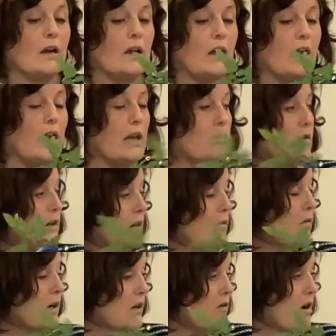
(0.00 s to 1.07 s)
And we don't
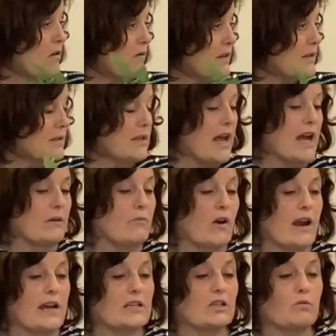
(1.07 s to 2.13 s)
want to grow this side
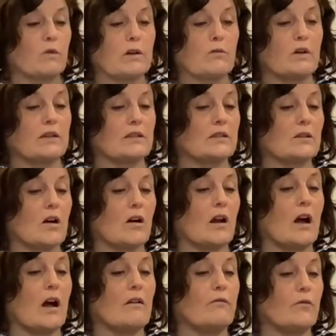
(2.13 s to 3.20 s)
branch. We want to start
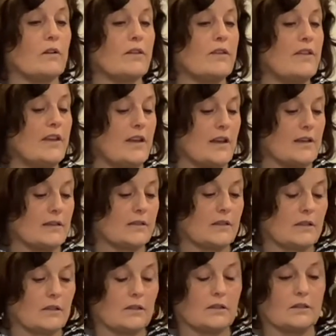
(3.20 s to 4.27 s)
off with
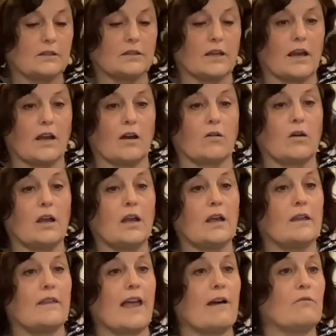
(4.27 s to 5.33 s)
this. Okay. So
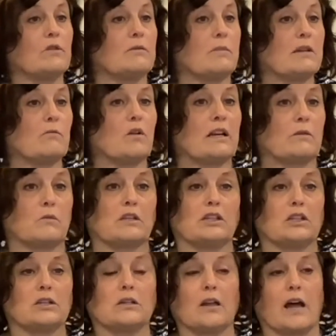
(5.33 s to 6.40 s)
that would be what it would
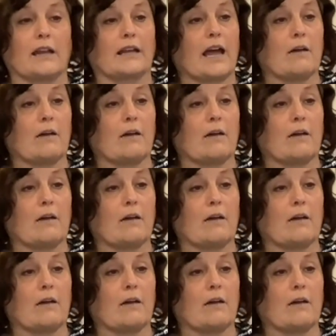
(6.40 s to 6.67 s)
look like.